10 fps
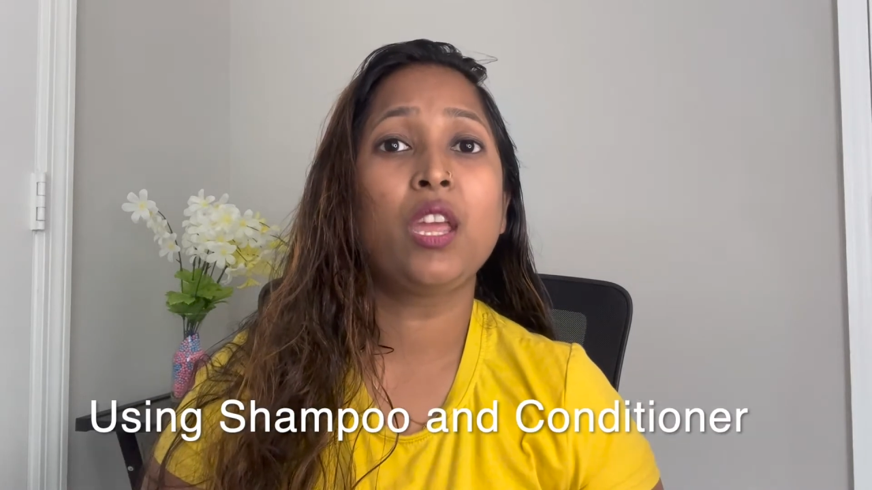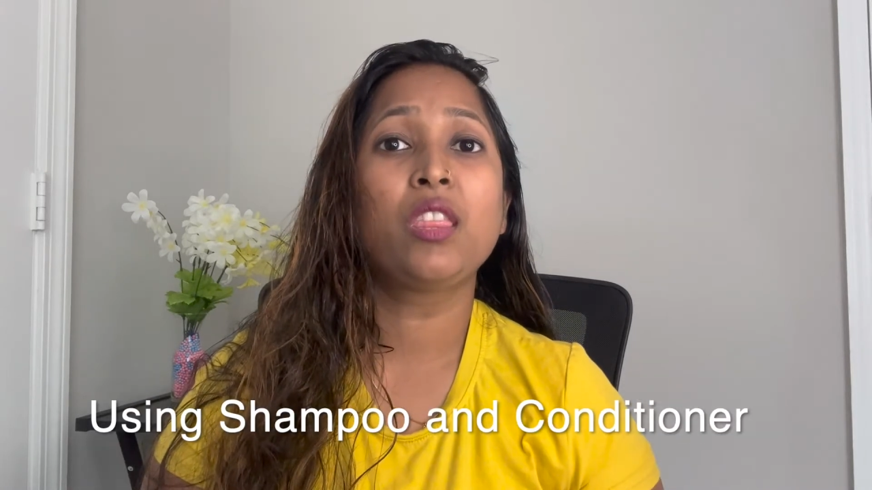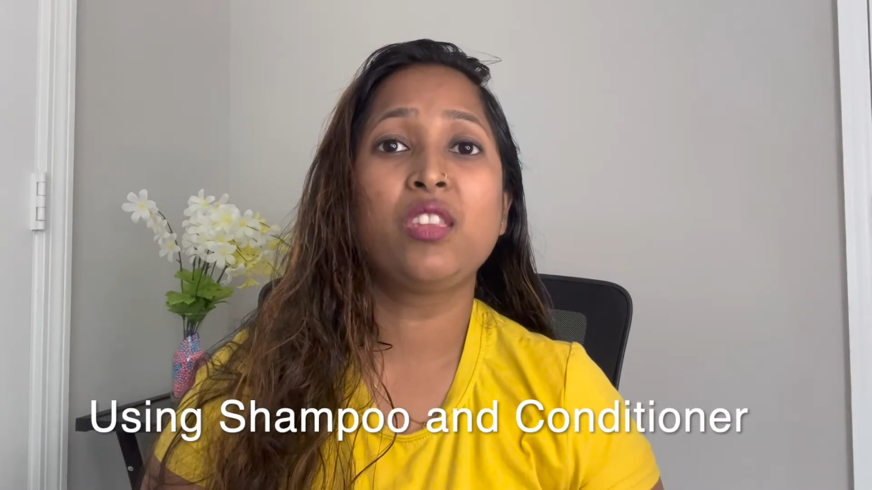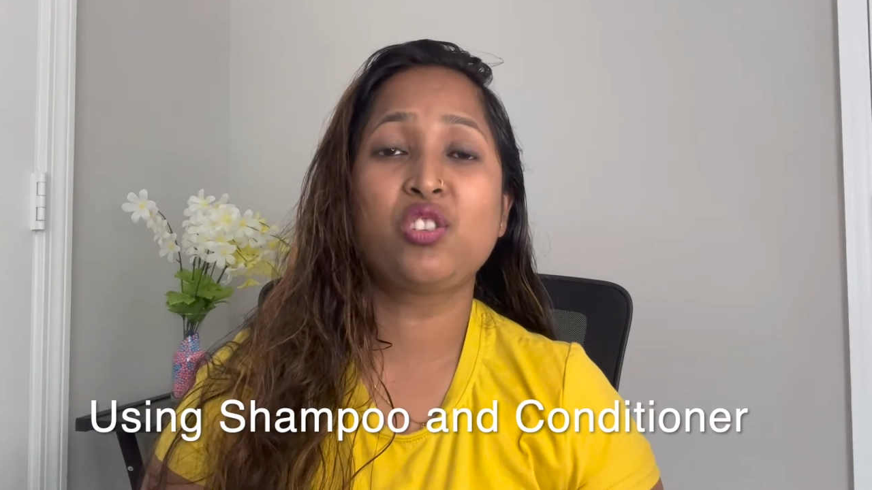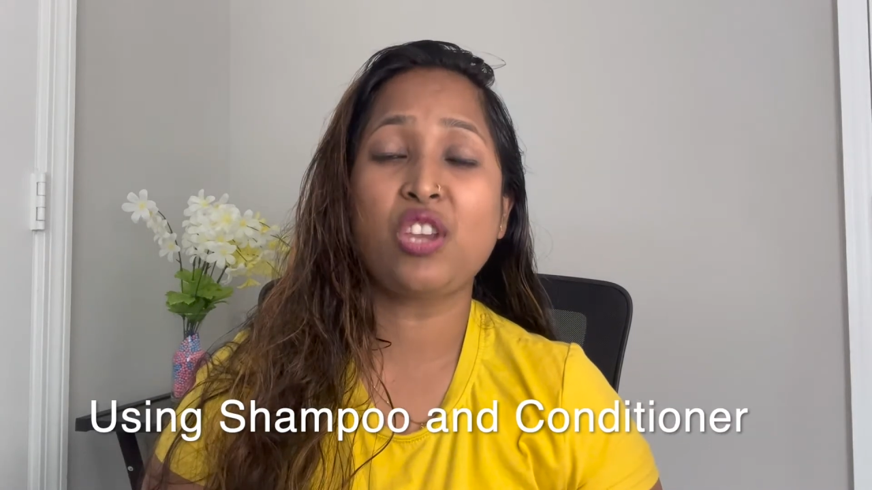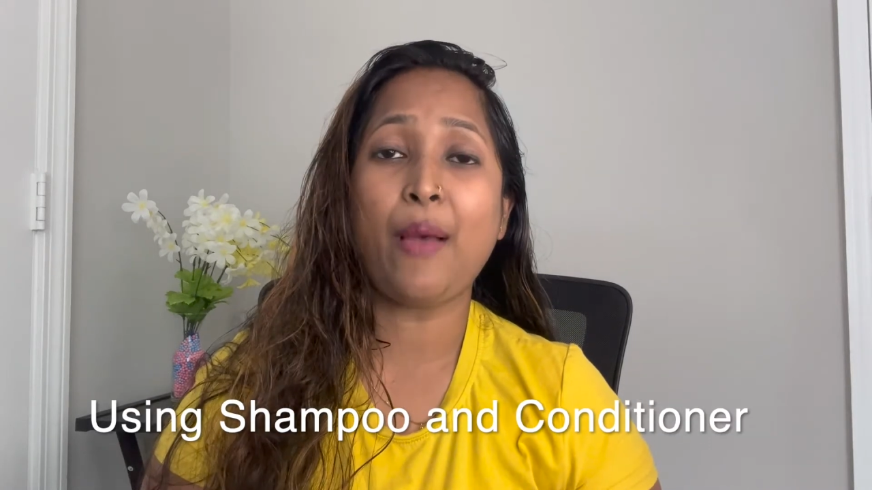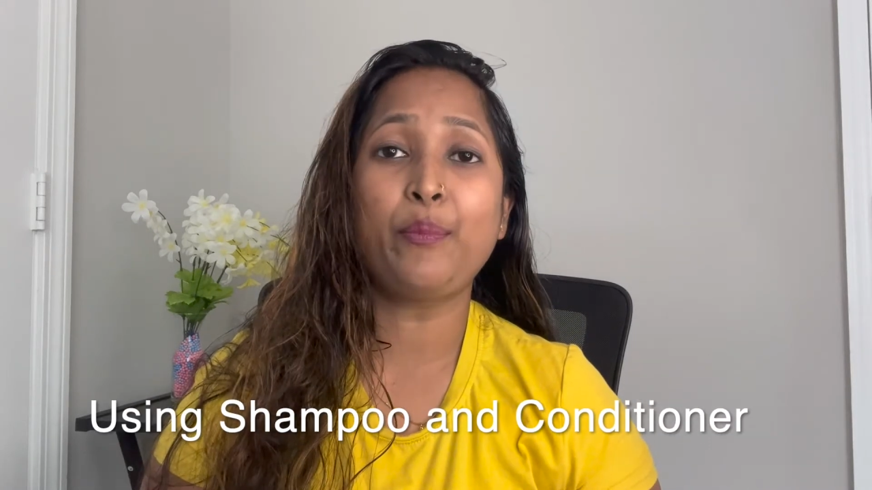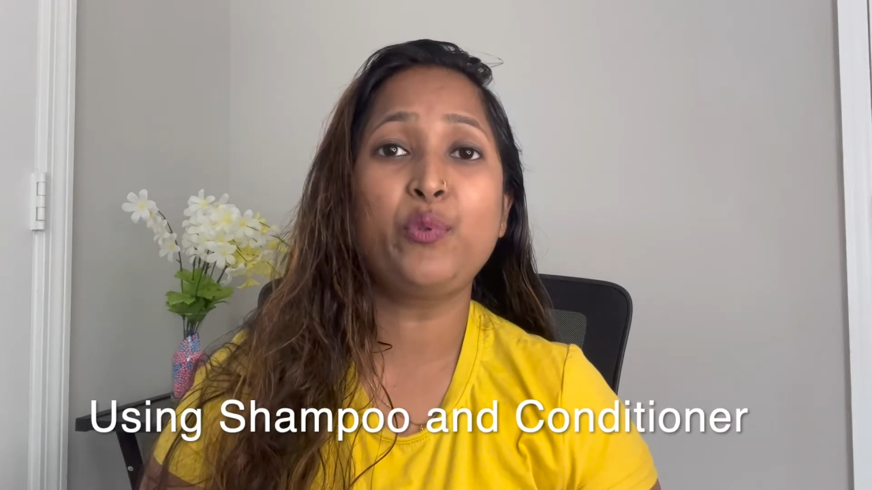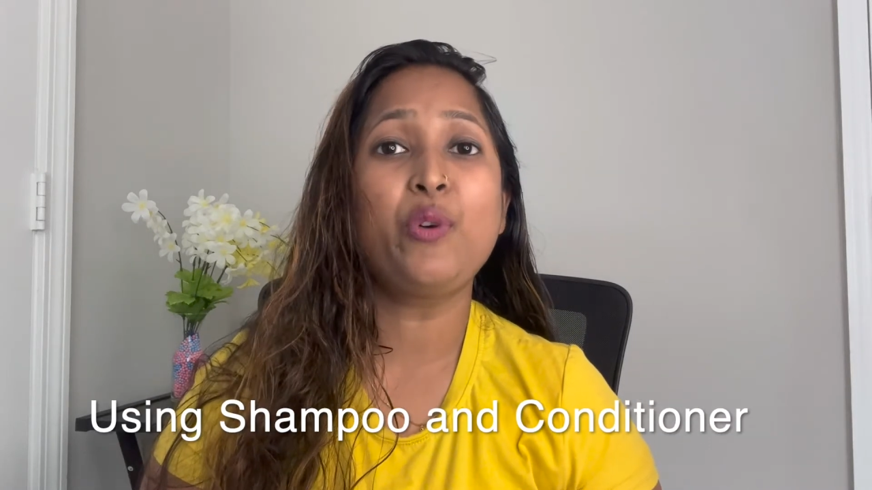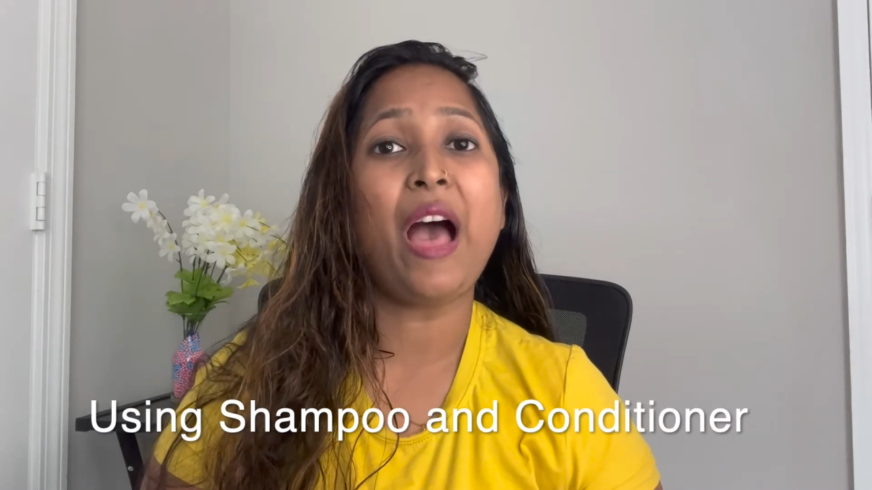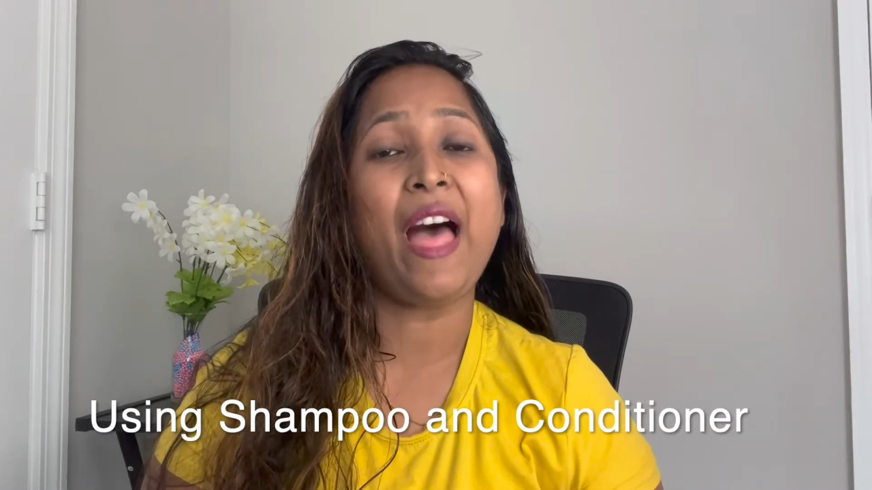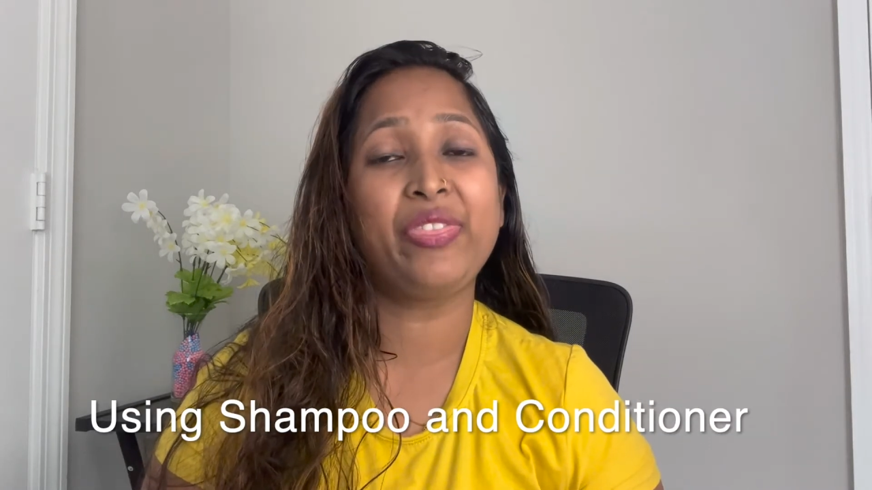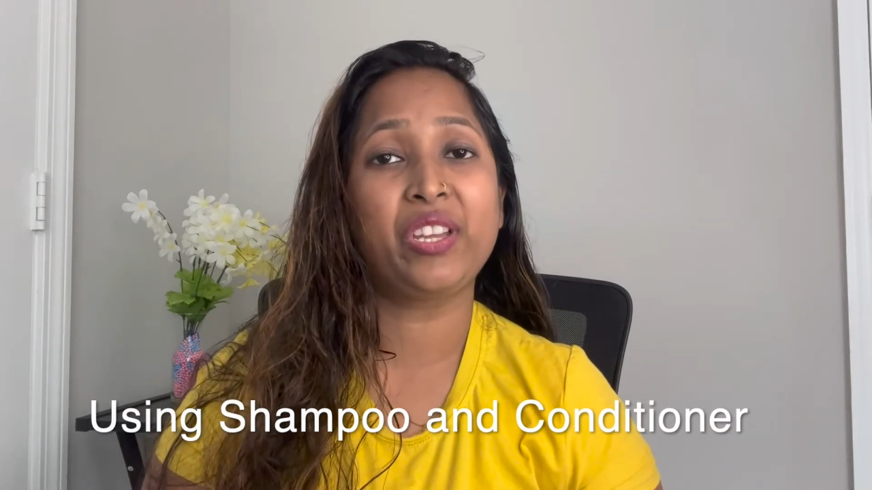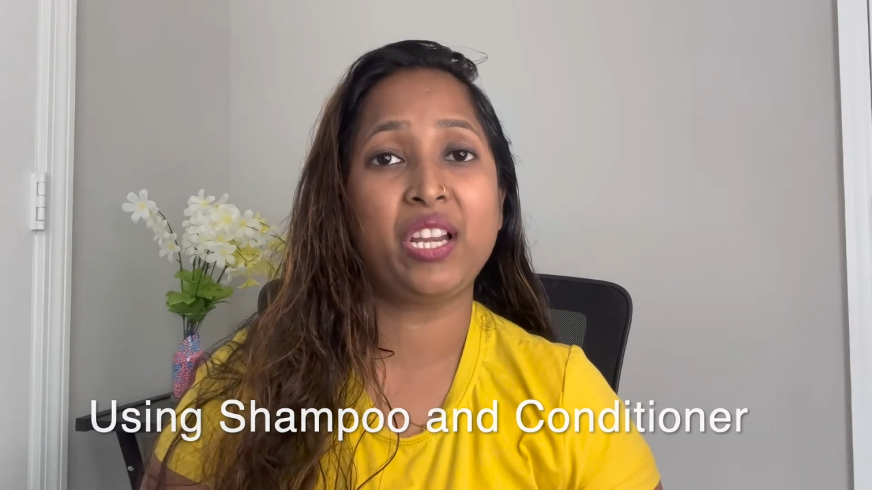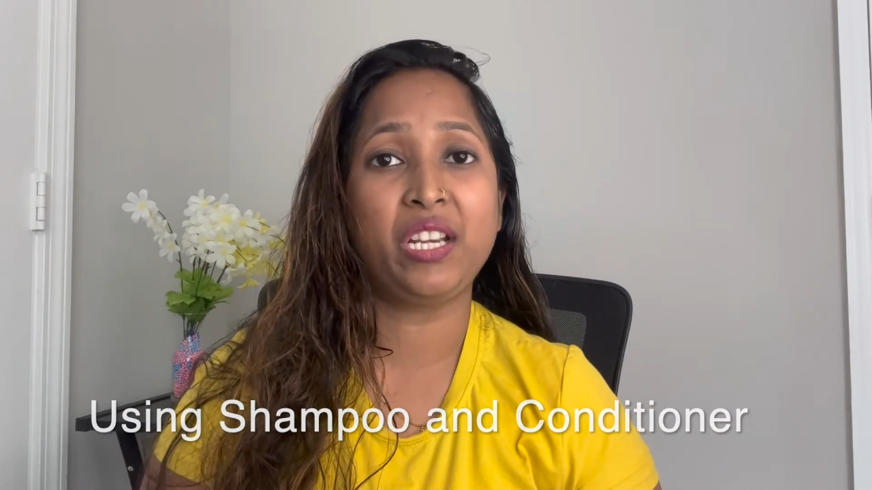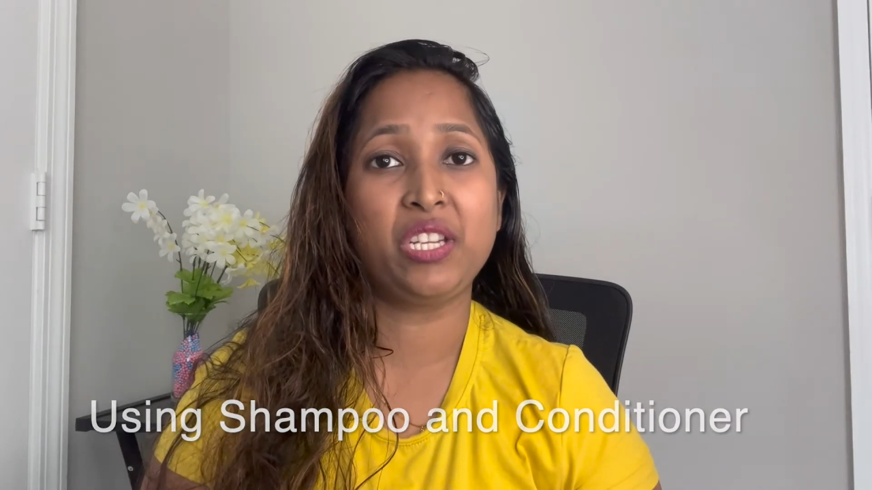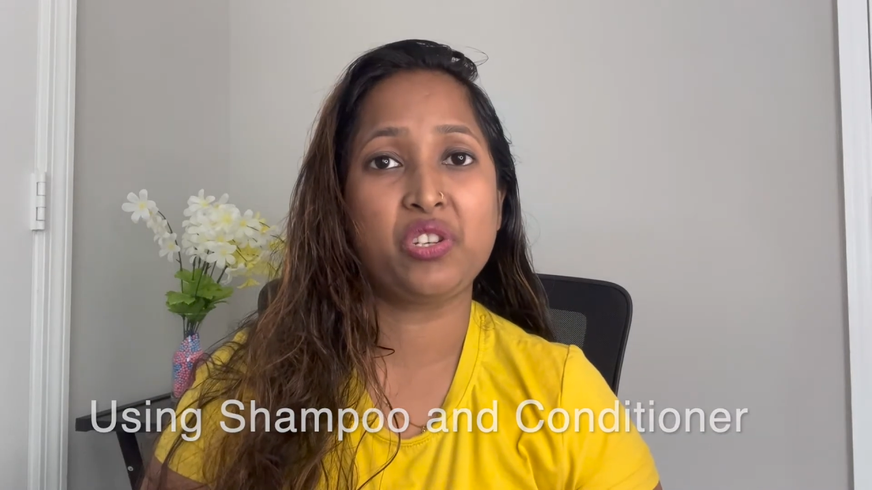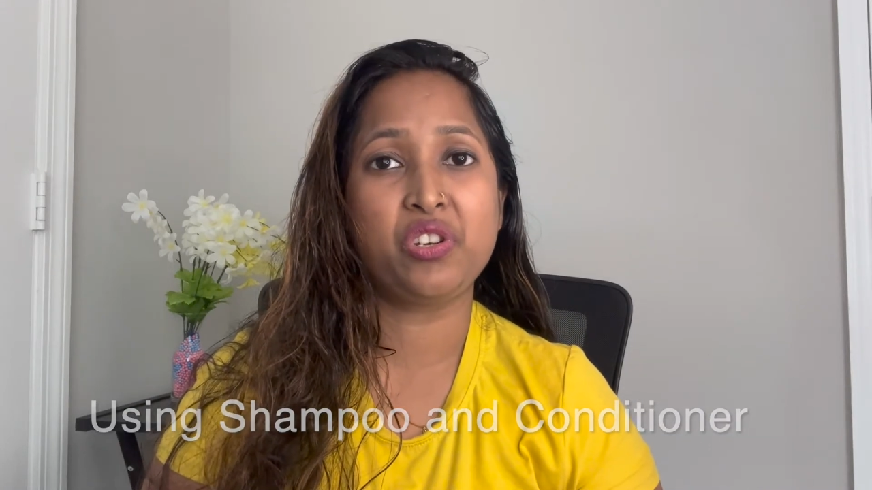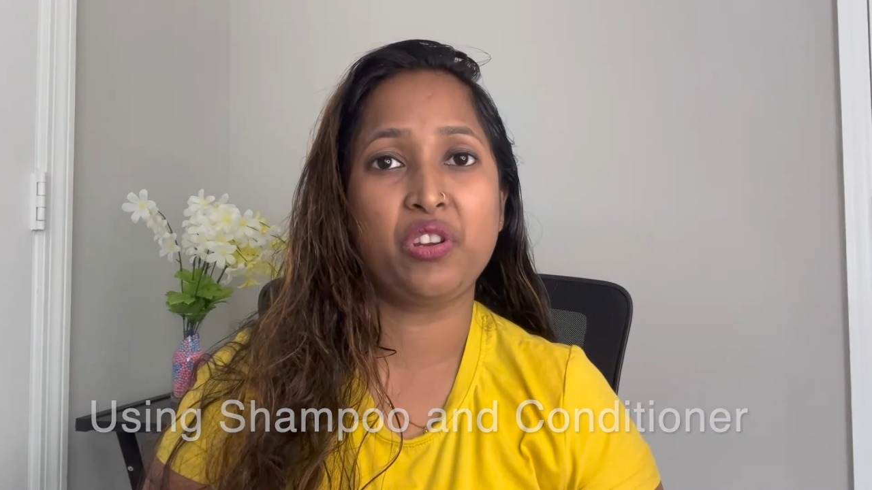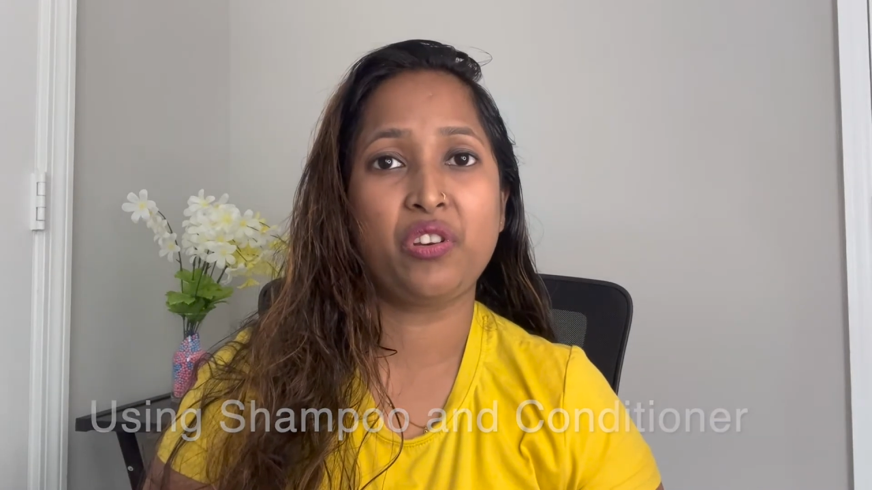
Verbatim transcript: the shampoo and the conditioner.